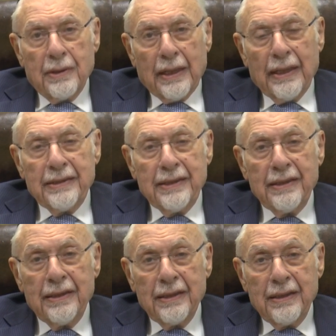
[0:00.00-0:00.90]

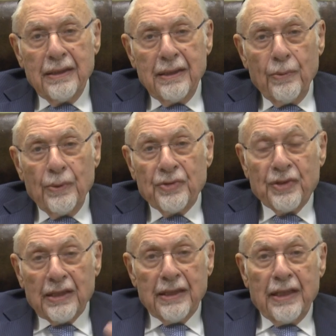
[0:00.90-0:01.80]
riding when
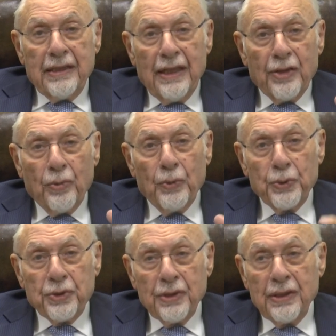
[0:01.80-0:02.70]
suddenly I hear a
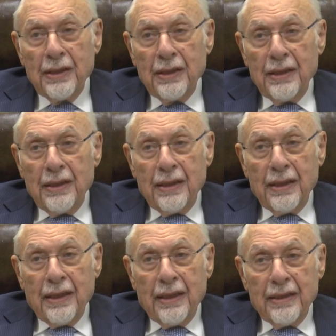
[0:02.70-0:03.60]
commotion
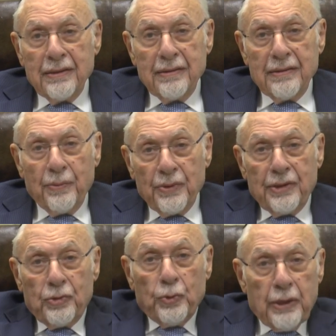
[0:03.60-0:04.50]
and they
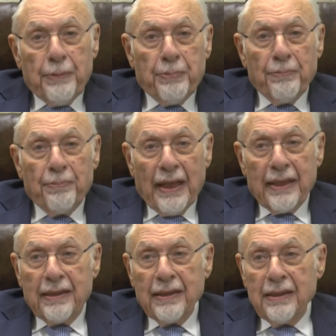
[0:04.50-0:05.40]
wanted to keep him
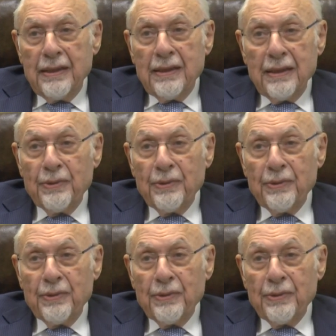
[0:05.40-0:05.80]
back. He